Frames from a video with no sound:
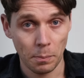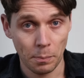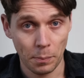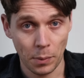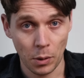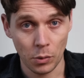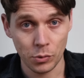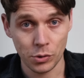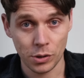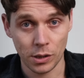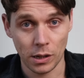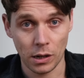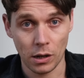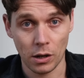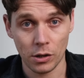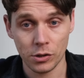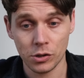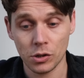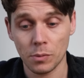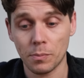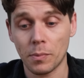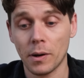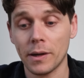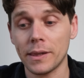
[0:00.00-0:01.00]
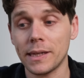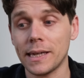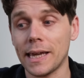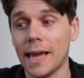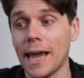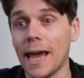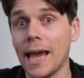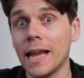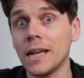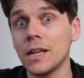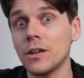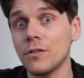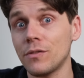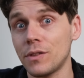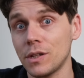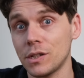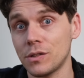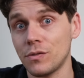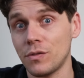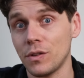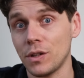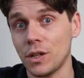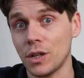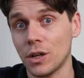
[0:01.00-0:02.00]
builds on the last, so by the end of
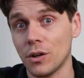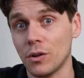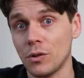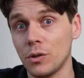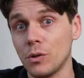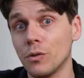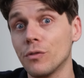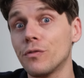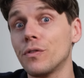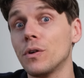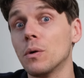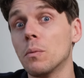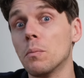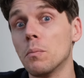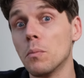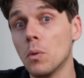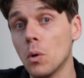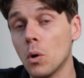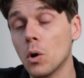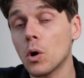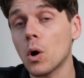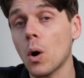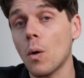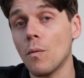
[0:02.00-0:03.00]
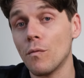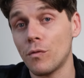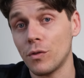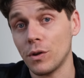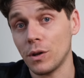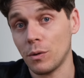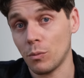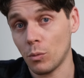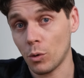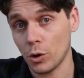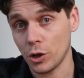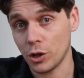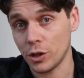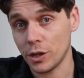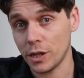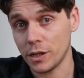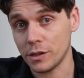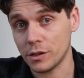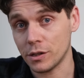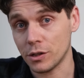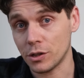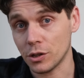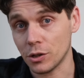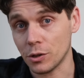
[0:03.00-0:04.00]
this video, you'll feel more confident in what you need
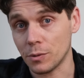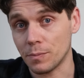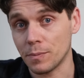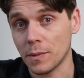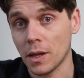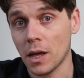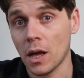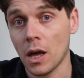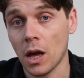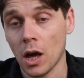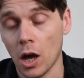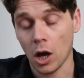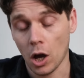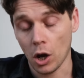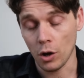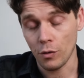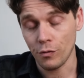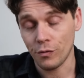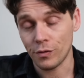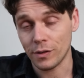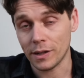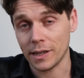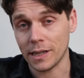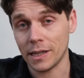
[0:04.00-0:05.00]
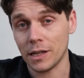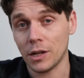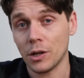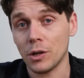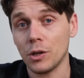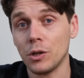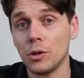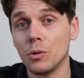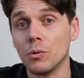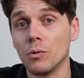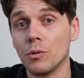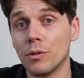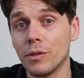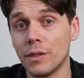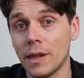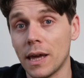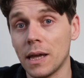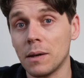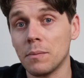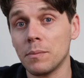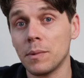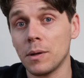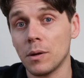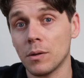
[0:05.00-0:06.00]
to do. Hopefully, you'll
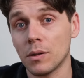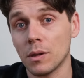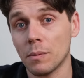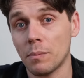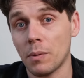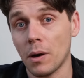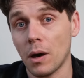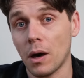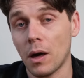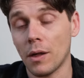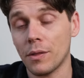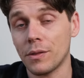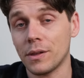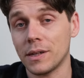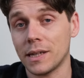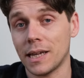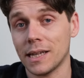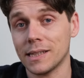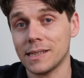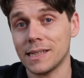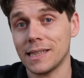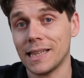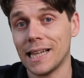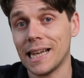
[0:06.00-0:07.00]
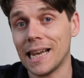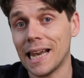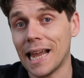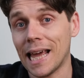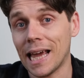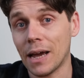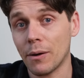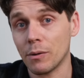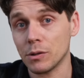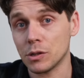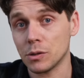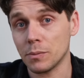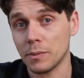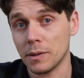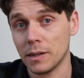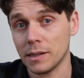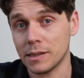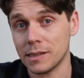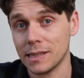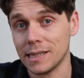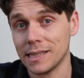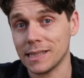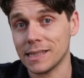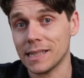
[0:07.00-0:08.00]
then be on the path to getting the language
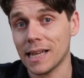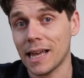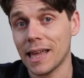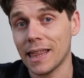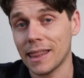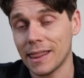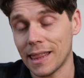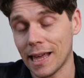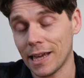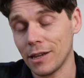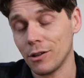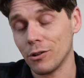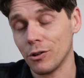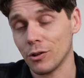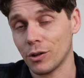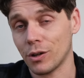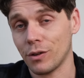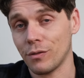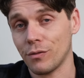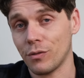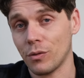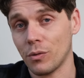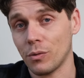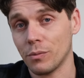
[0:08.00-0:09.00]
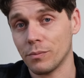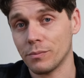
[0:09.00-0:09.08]
abilities that you're looking for.